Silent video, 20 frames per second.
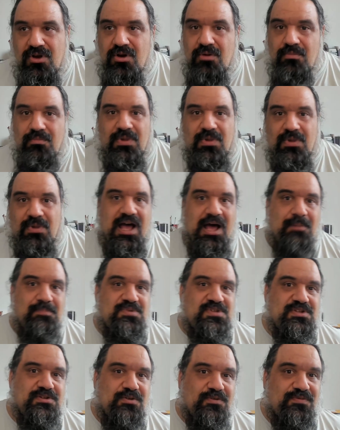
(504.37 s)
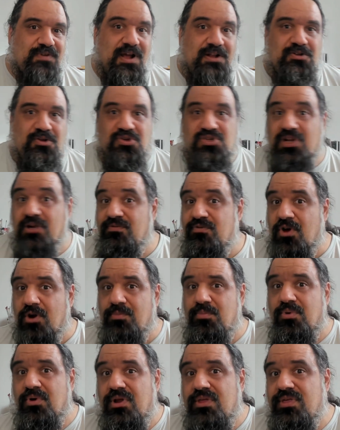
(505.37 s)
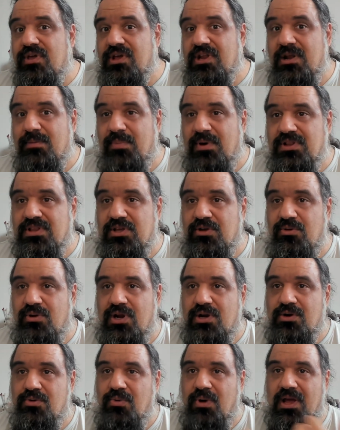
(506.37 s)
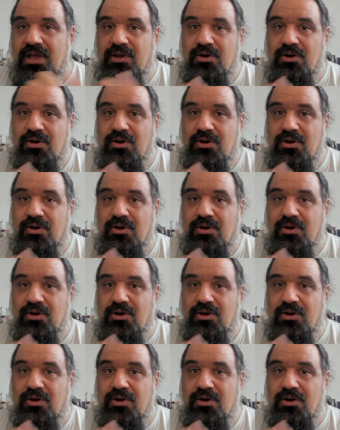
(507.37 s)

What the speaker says: Perhaps you find yourself you are breathing in a particular way,